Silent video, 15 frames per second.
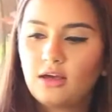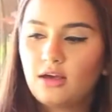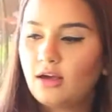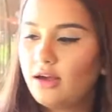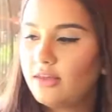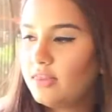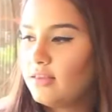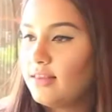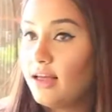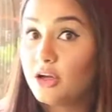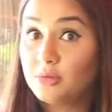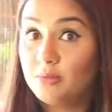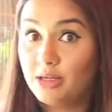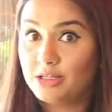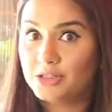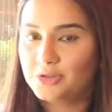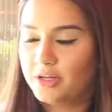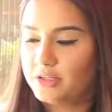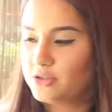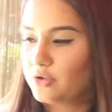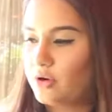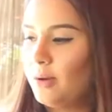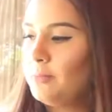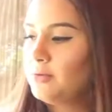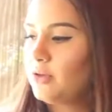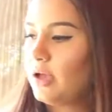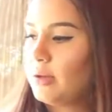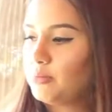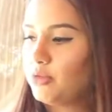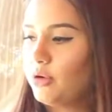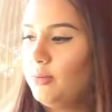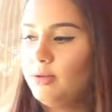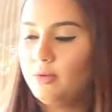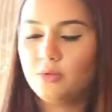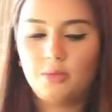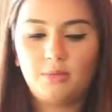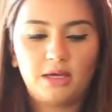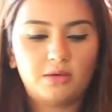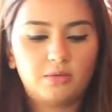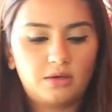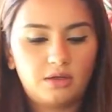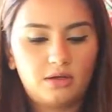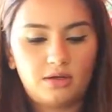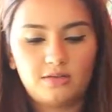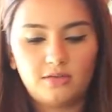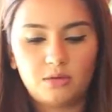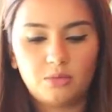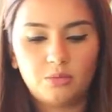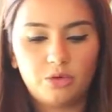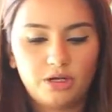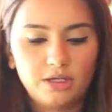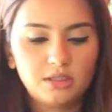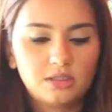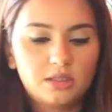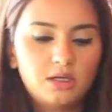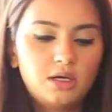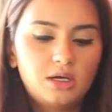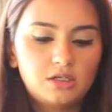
I think that could make a great scrub, so I probably will make one at some point.